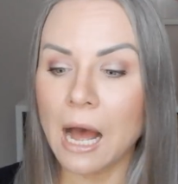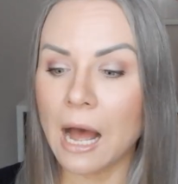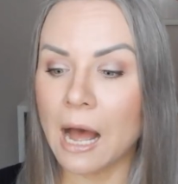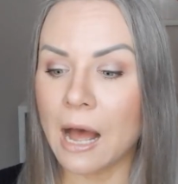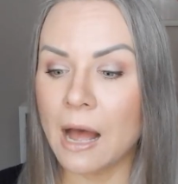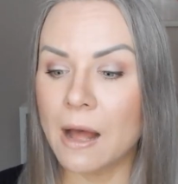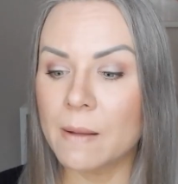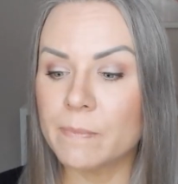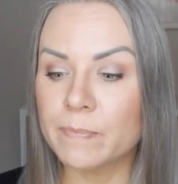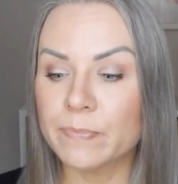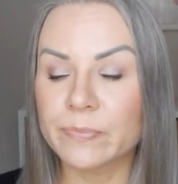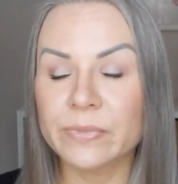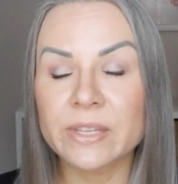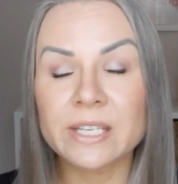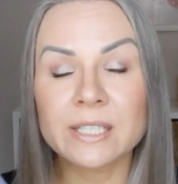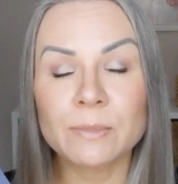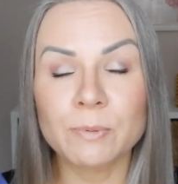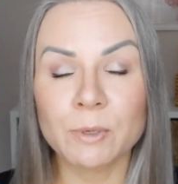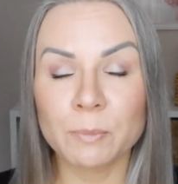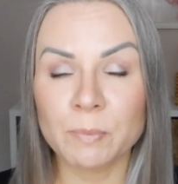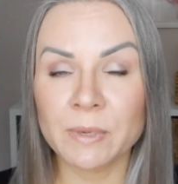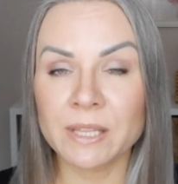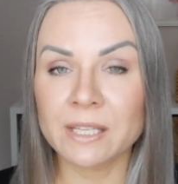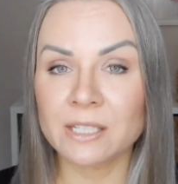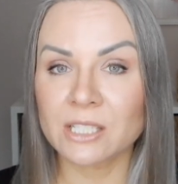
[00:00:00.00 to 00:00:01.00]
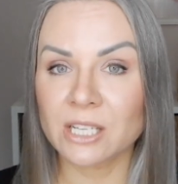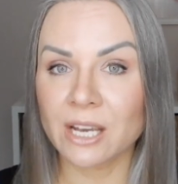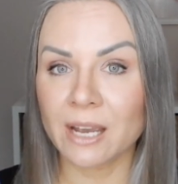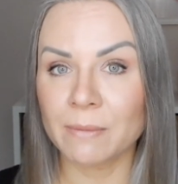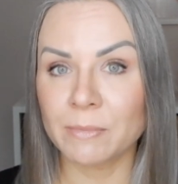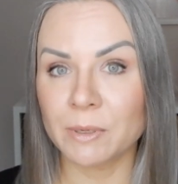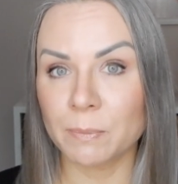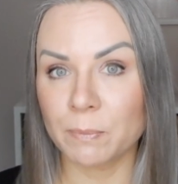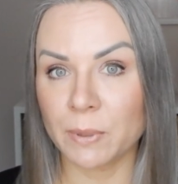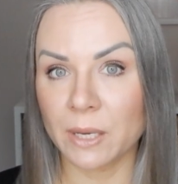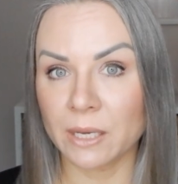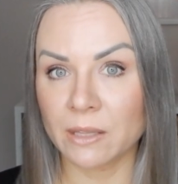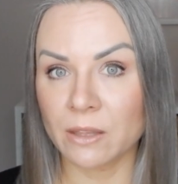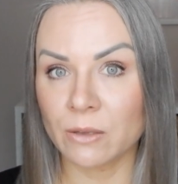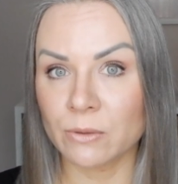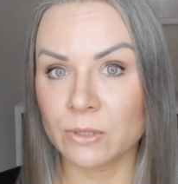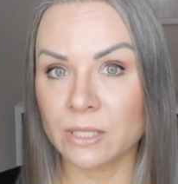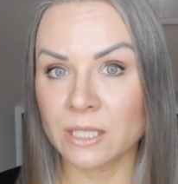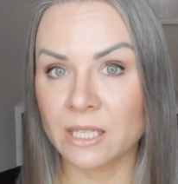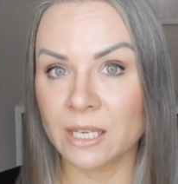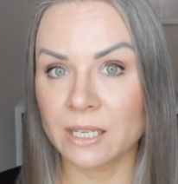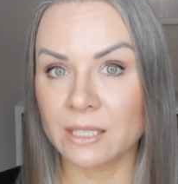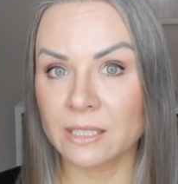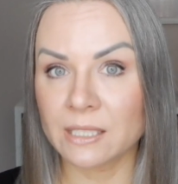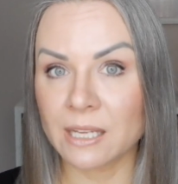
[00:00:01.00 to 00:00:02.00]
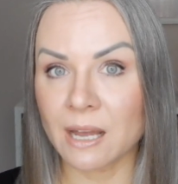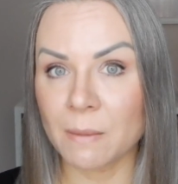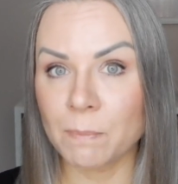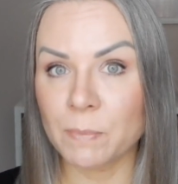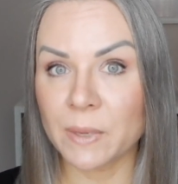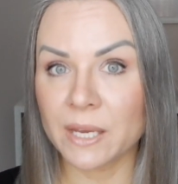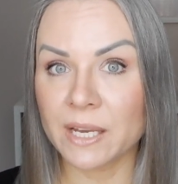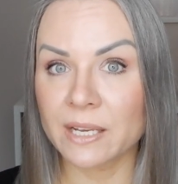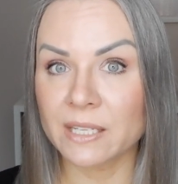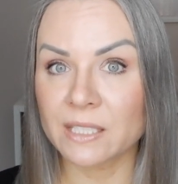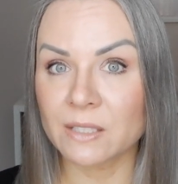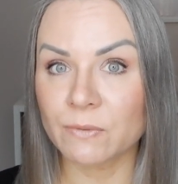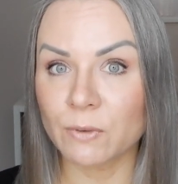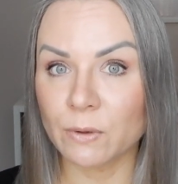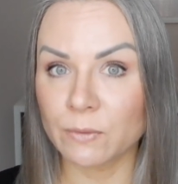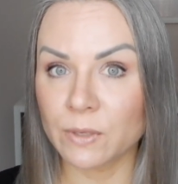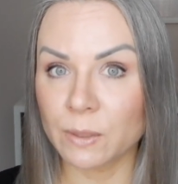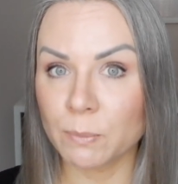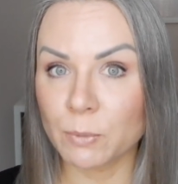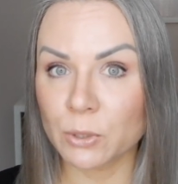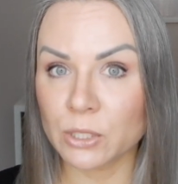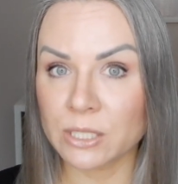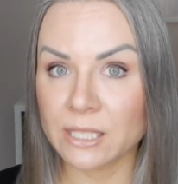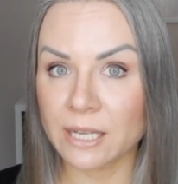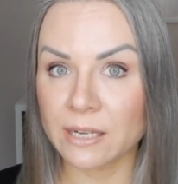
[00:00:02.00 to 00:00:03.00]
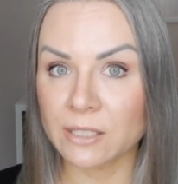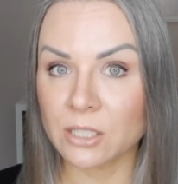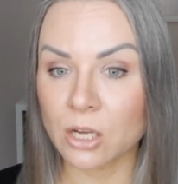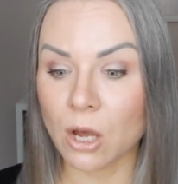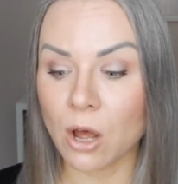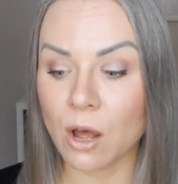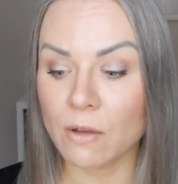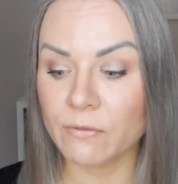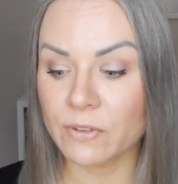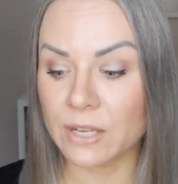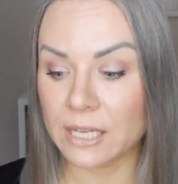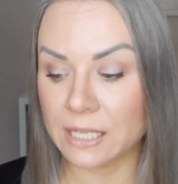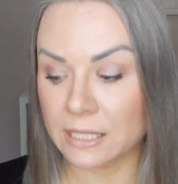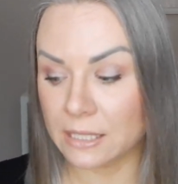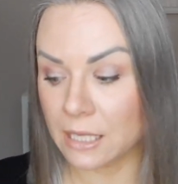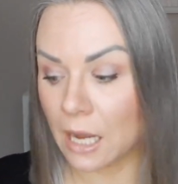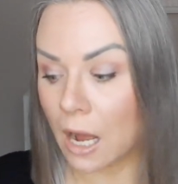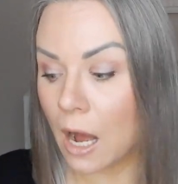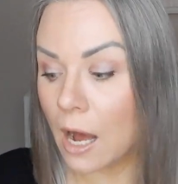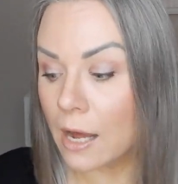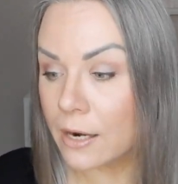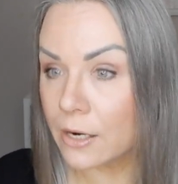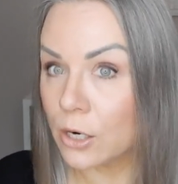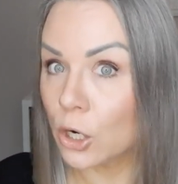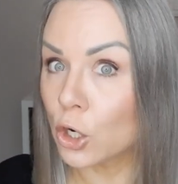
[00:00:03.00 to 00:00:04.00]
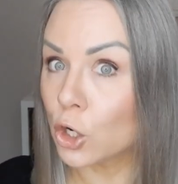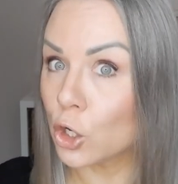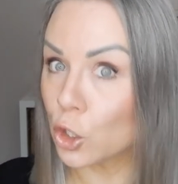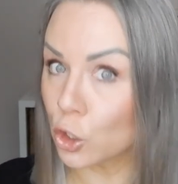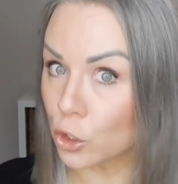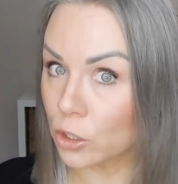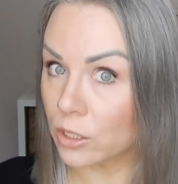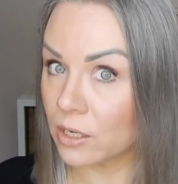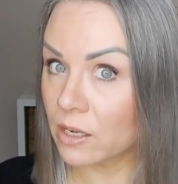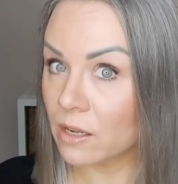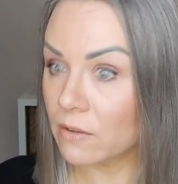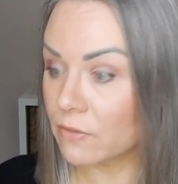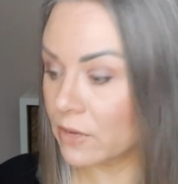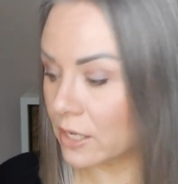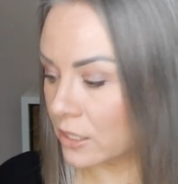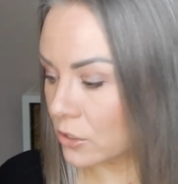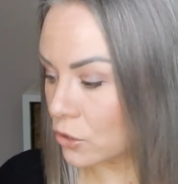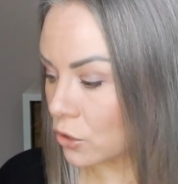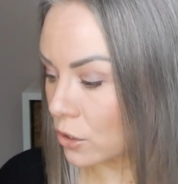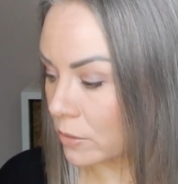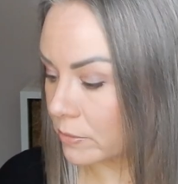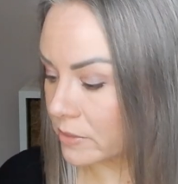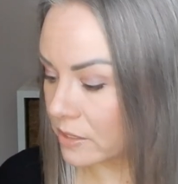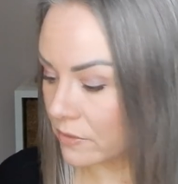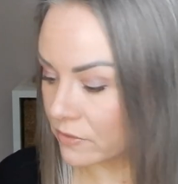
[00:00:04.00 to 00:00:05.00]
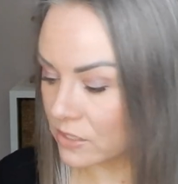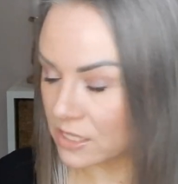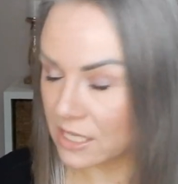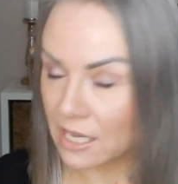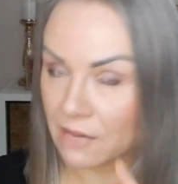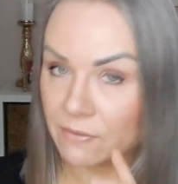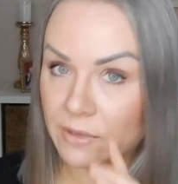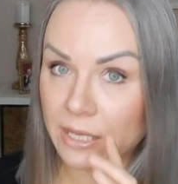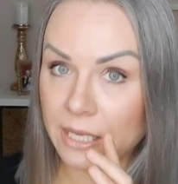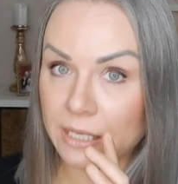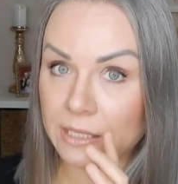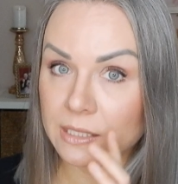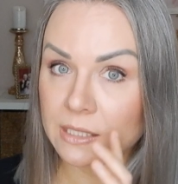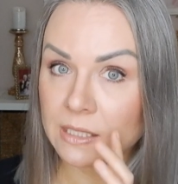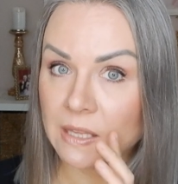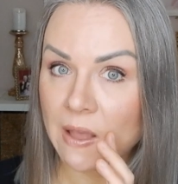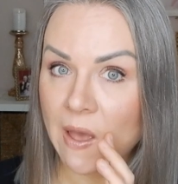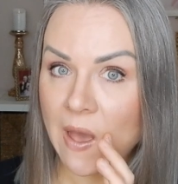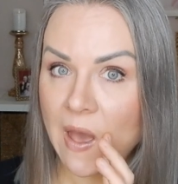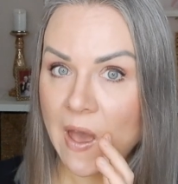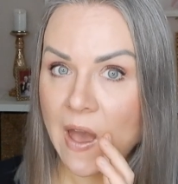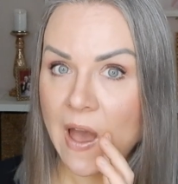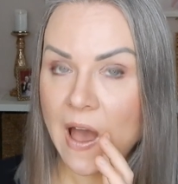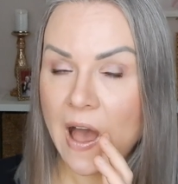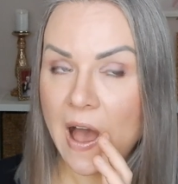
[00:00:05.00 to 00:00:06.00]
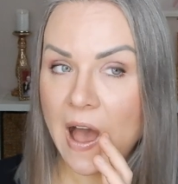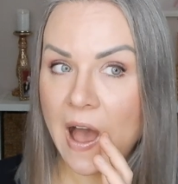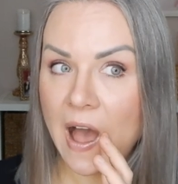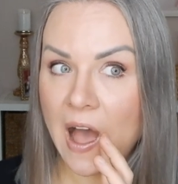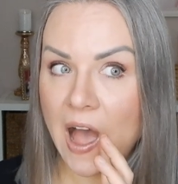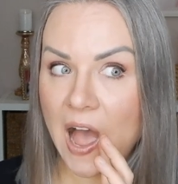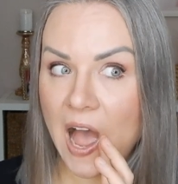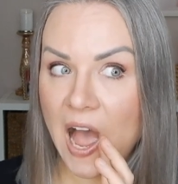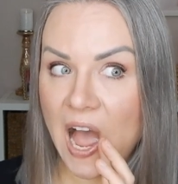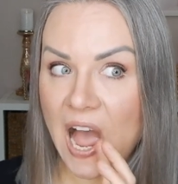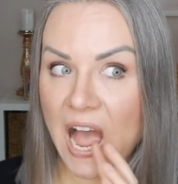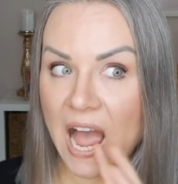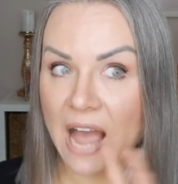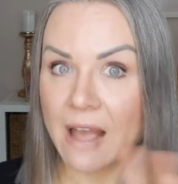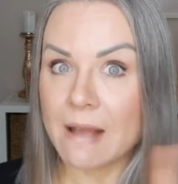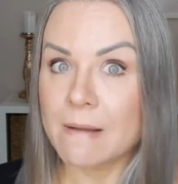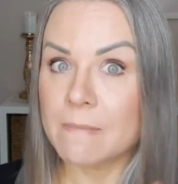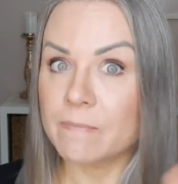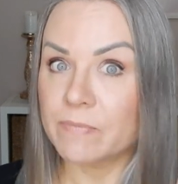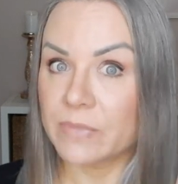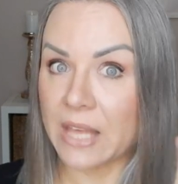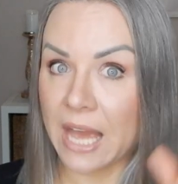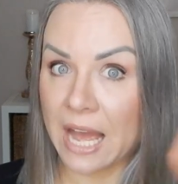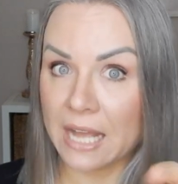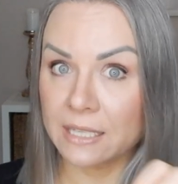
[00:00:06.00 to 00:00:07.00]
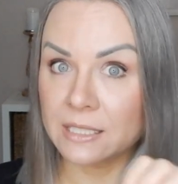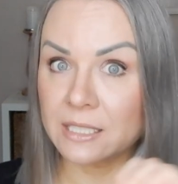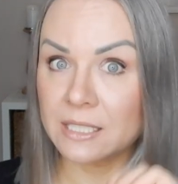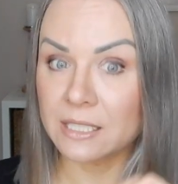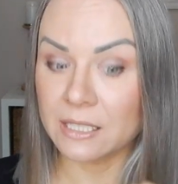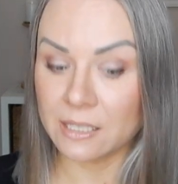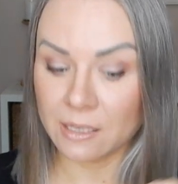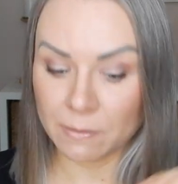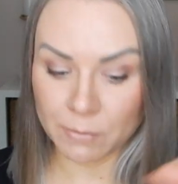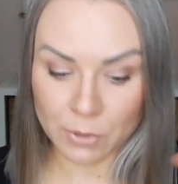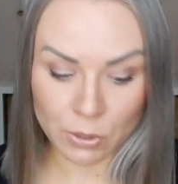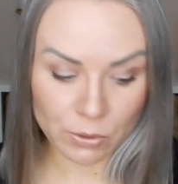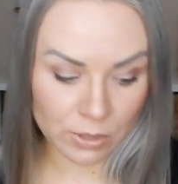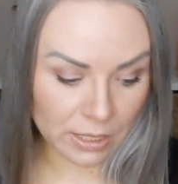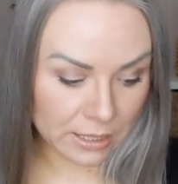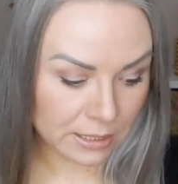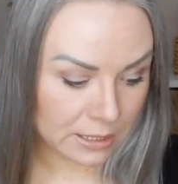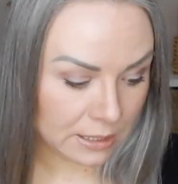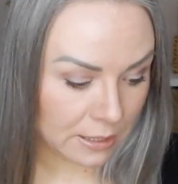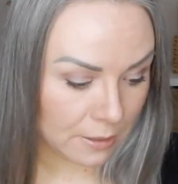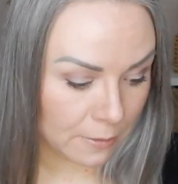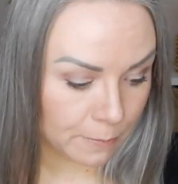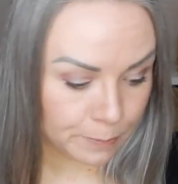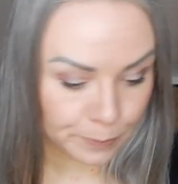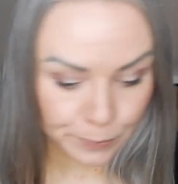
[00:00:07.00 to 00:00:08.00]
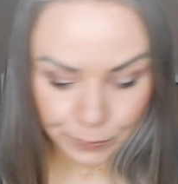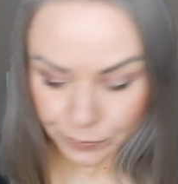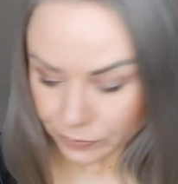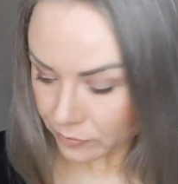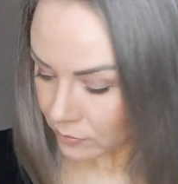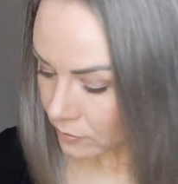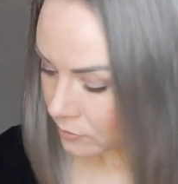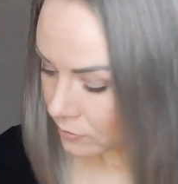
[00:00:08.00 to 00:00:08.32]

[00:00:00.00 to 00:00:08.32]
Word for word: Um, this would be the time to pick those things up because 50% off is unheard of in terms of savings uh, at City Beauty. So